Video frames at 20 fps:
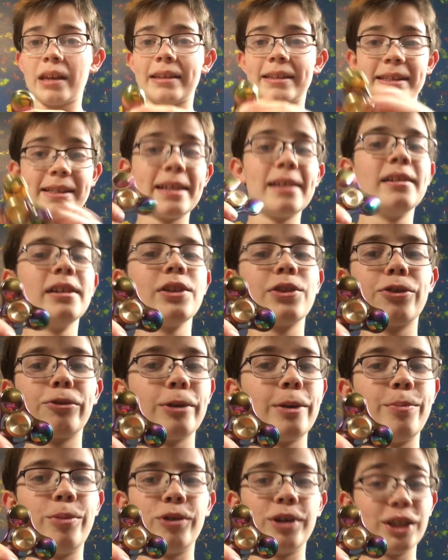still at
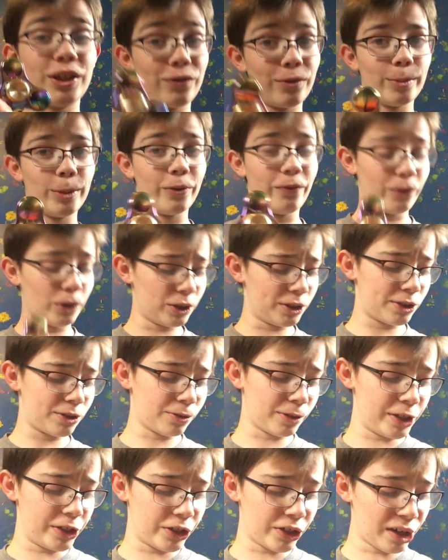3 points from the first
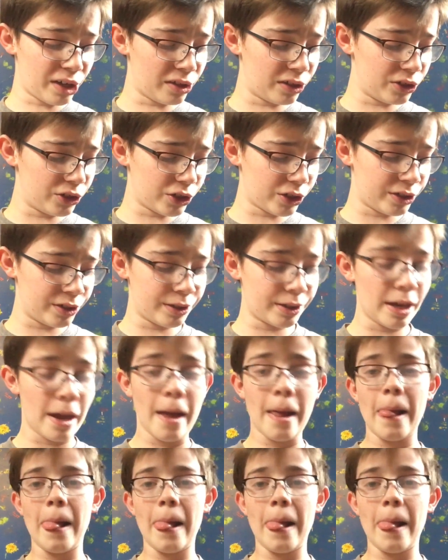3 challenges.